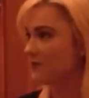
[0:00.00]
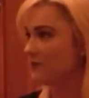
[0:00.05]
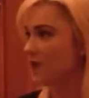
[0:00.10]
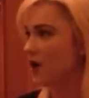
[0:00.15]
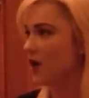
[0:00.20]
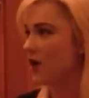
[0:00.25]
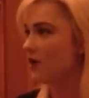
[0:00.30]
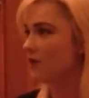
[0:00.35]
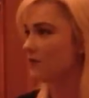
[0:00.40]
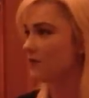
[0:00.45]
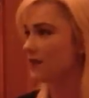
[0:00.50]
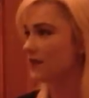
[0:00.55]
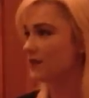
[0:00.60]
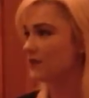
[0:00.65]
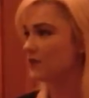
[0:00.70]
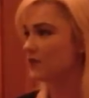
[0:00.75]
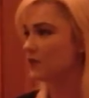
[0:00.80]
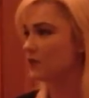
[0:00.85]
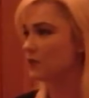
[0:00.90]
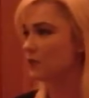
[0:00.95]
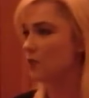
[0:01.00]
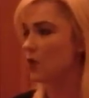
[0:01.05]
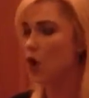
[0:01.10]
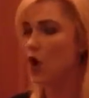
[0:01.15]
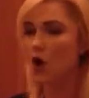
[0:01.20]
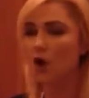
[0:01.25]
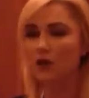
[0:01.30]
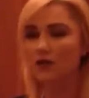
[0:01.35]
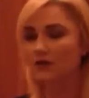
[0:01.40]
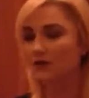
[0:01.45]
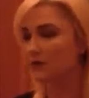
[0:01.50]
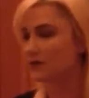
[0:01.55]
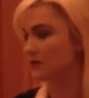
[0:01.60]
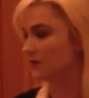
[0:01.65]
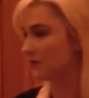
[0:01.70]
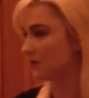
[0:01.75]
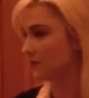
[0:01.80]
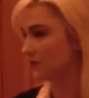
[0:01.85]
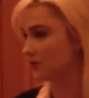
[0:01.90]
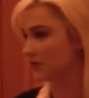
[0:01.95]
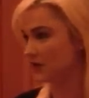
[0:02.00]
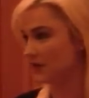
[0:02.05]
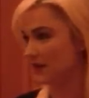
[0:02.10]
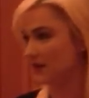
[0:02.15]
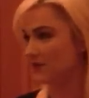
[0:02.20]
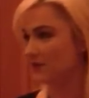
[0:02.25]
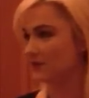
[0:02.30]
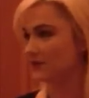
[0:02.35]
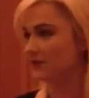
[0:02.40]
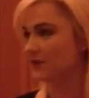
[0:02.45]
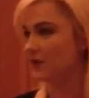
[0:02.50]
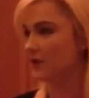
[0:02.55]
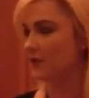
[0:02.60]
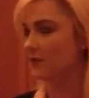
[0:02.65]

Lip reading: evolve into all sorts of different channels,